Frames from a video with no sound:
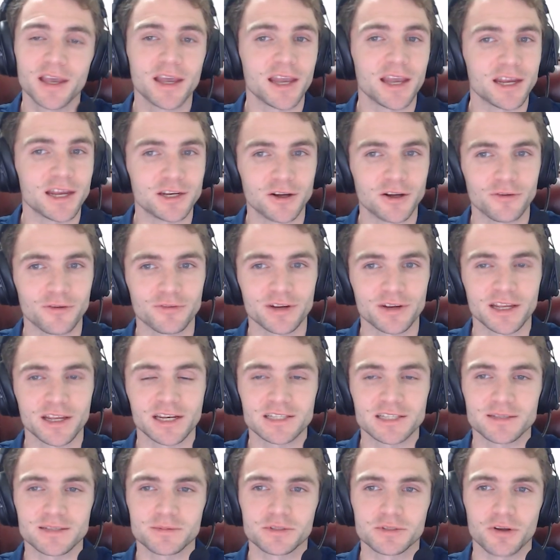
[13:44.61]
And don't forget to
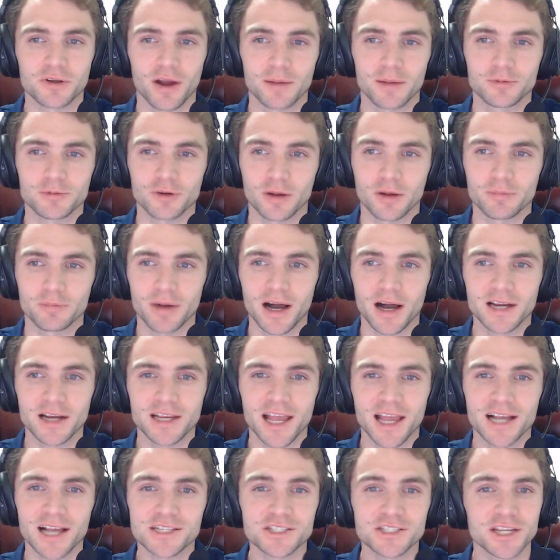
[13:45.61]
subscribe to our
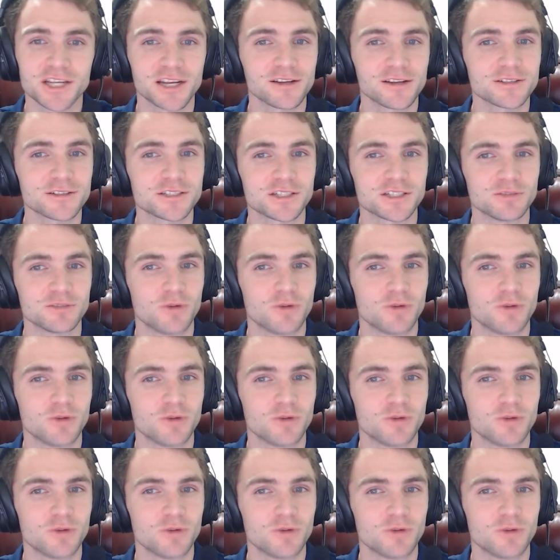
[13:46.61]
podcast channel so